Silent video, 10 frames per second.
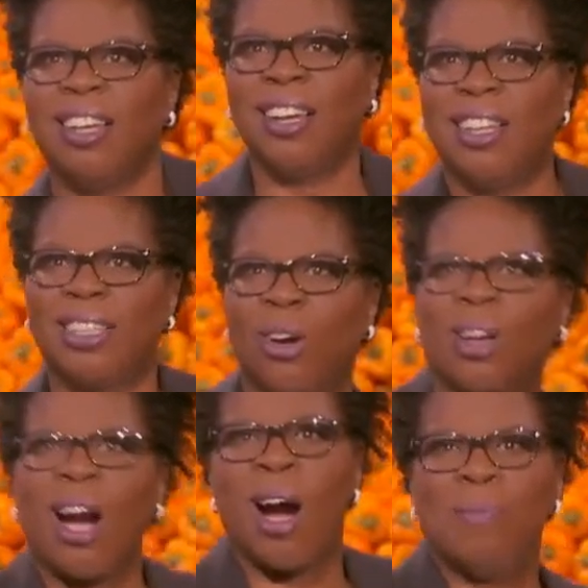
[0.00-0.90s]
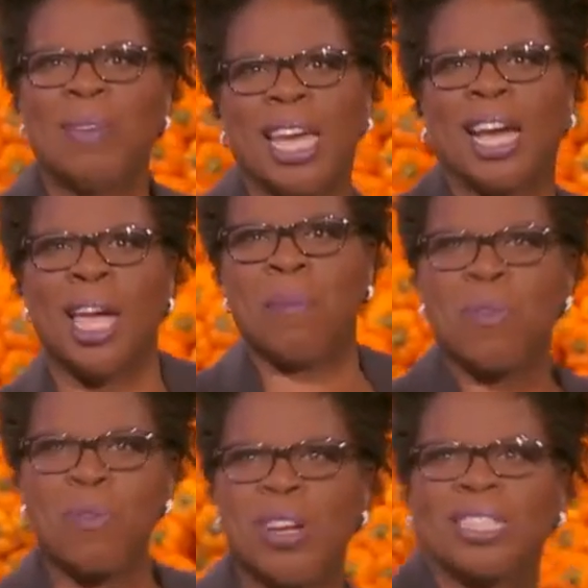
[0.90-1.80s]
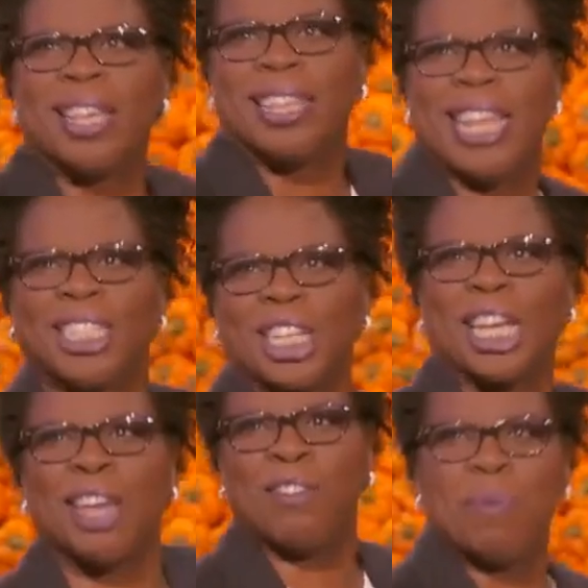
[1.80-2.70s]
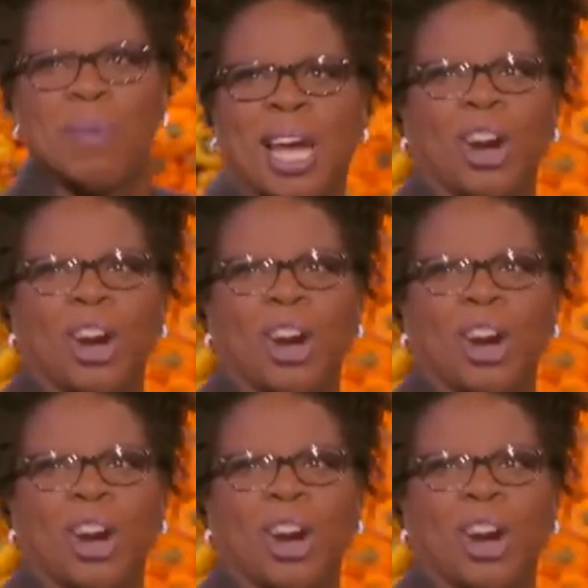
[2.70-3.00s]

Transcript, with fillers: hell no. Don't call me an empress unless you're giving me a